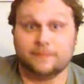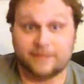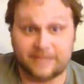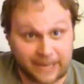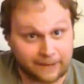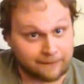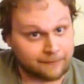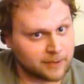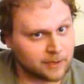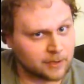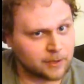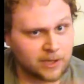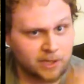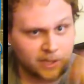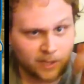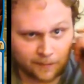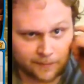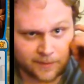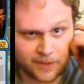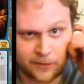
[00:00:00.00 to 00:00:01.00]

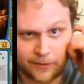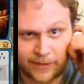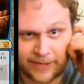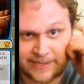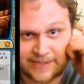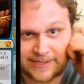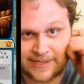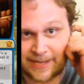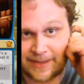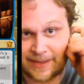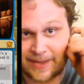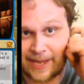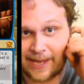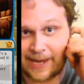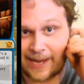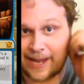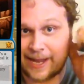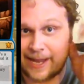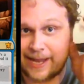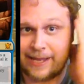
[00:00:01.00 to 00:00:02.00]
Definitely. I'm going to go ahead and say
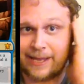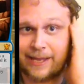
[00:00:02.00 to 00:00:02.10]
that.